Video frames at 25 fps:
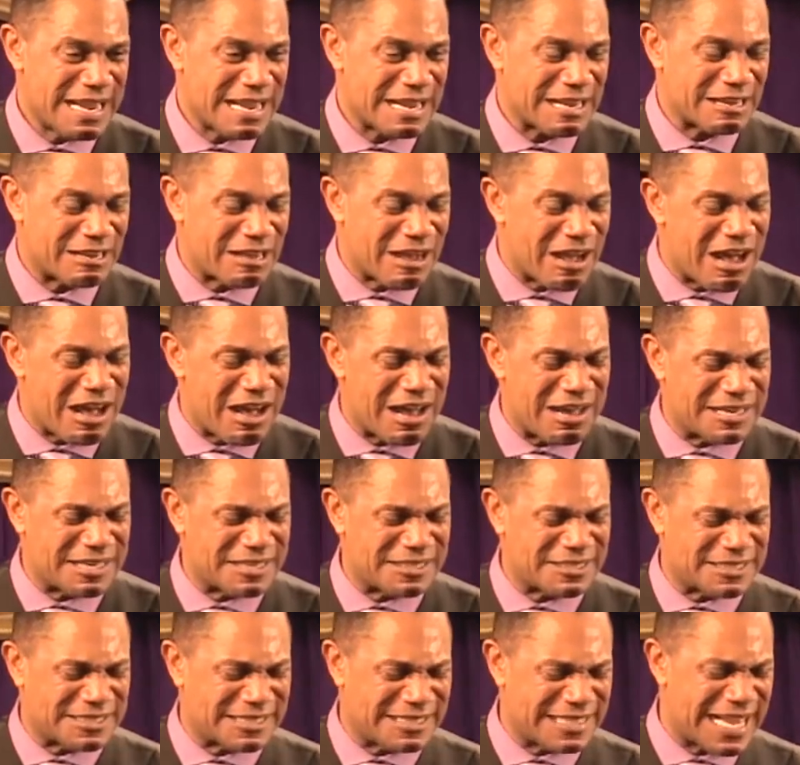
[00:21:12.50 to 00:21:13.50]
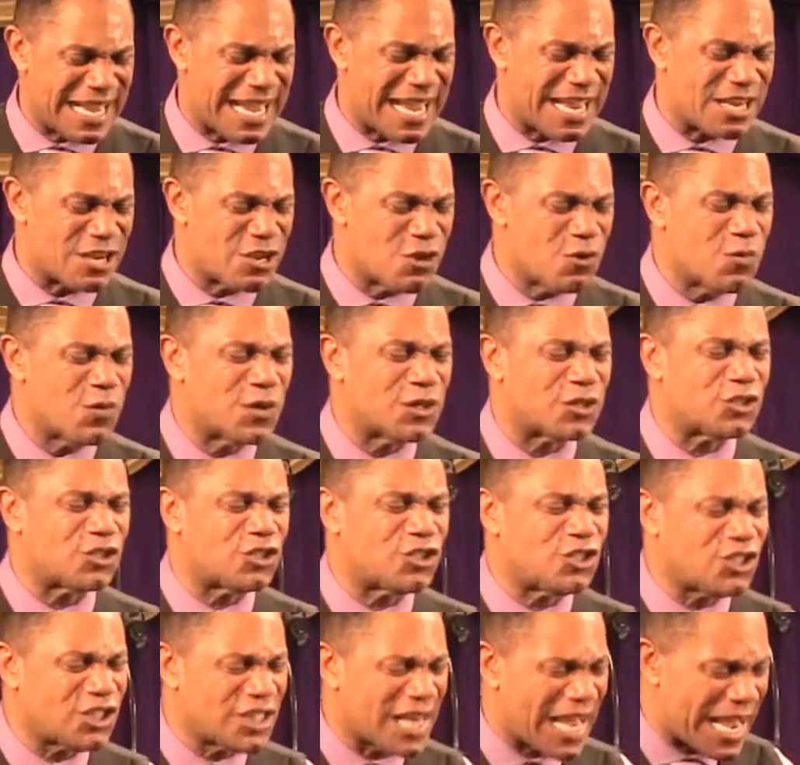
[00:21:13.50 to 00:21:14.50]
And God is saying you were
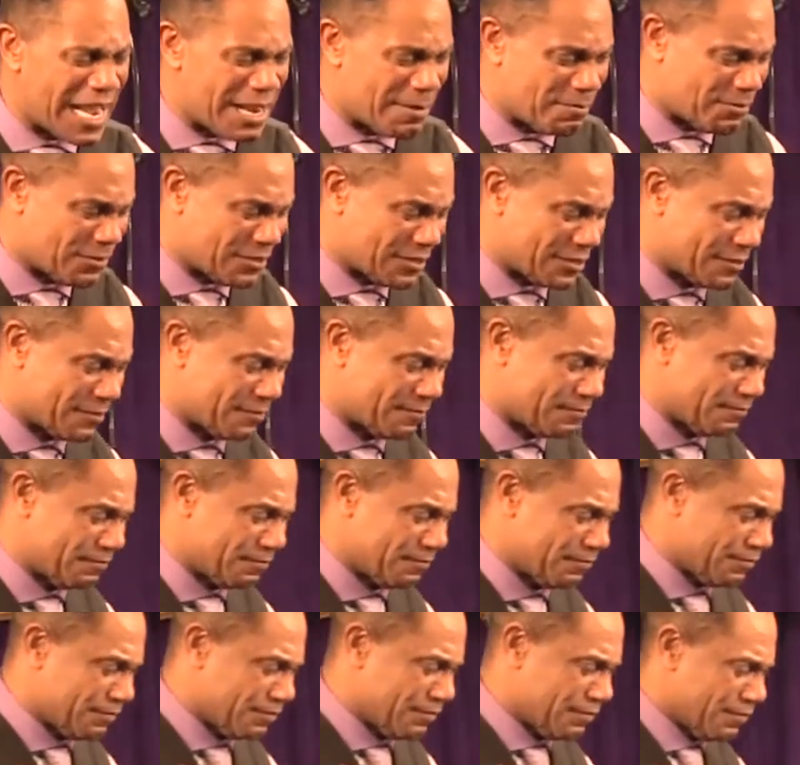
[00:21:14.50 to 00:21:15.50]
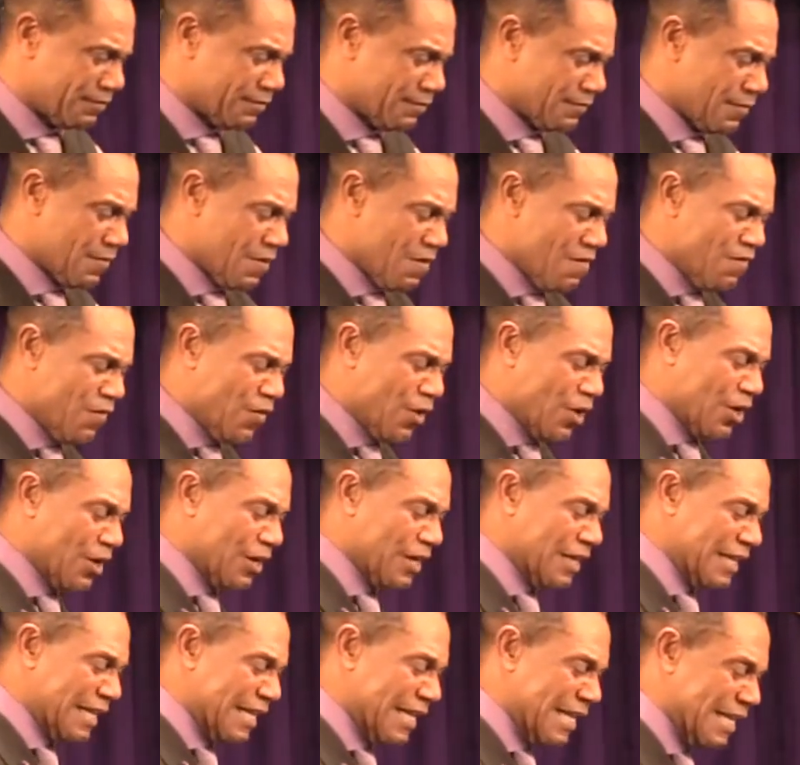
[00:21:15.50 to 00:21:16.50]
shaped
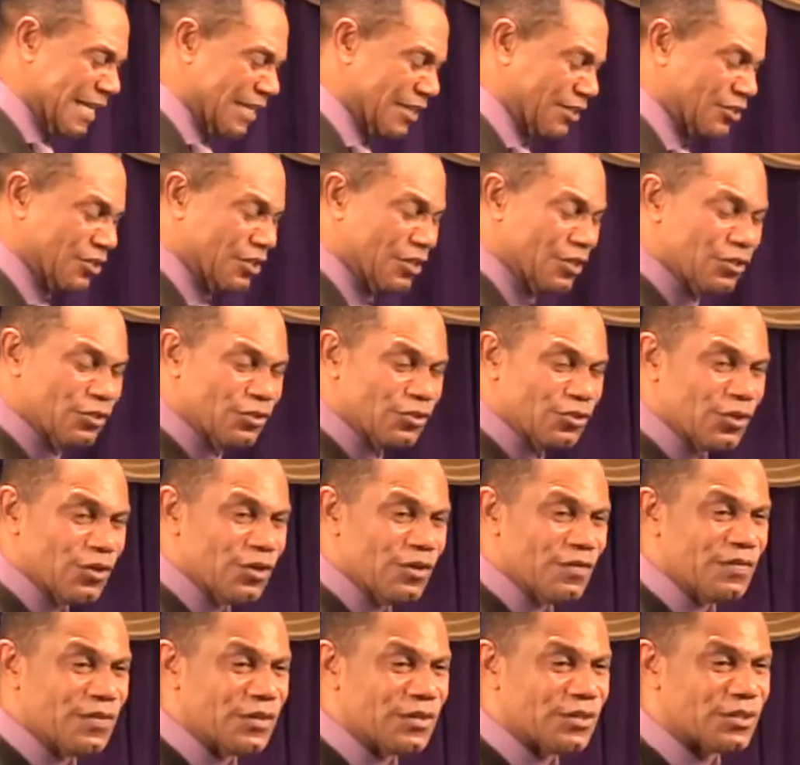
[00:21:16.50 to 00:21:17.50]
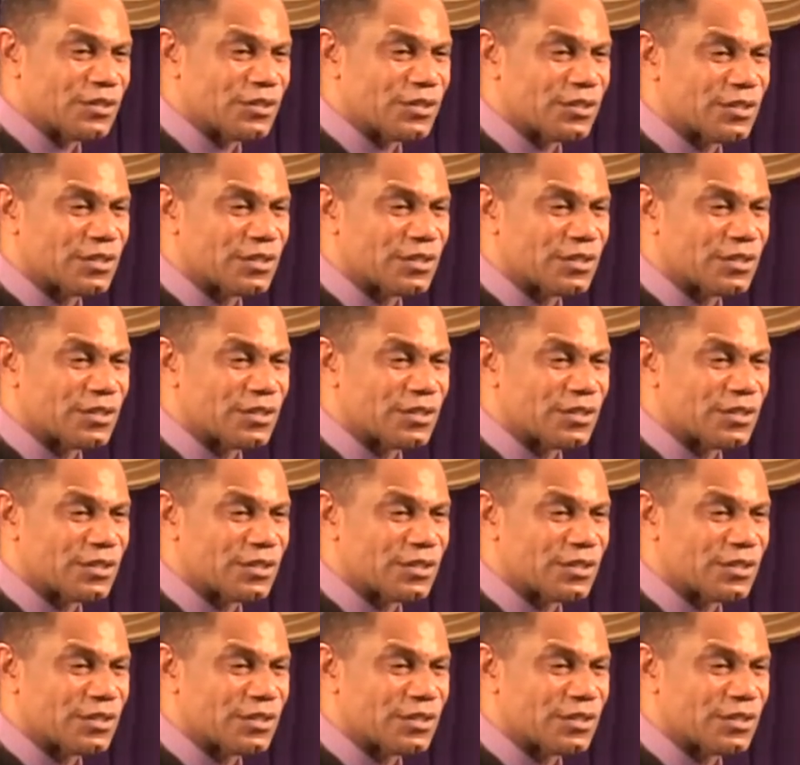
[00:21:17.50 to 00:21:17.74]
for his service.